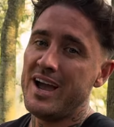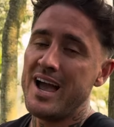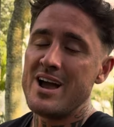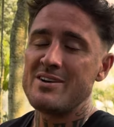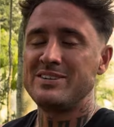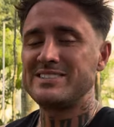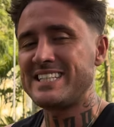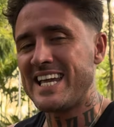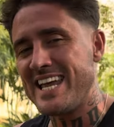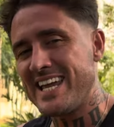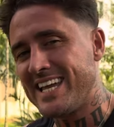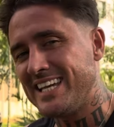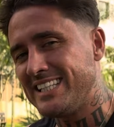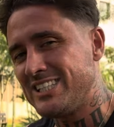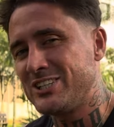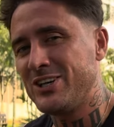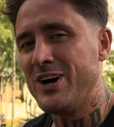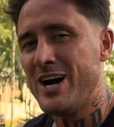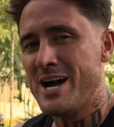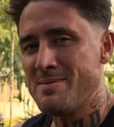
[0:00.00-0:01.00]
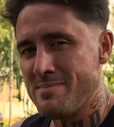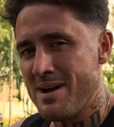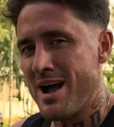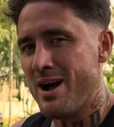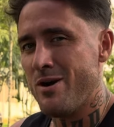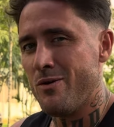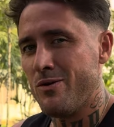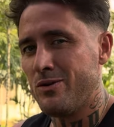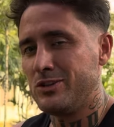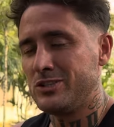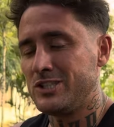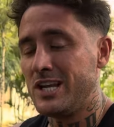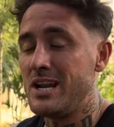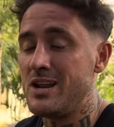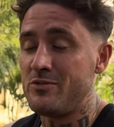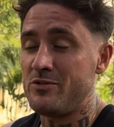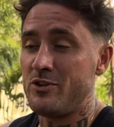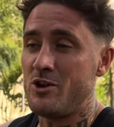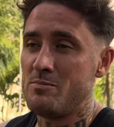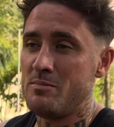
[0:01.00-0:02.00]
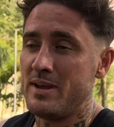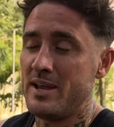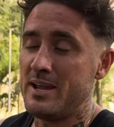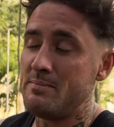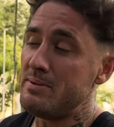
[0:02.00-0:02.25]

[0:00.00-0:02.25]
for taking time out to interview me.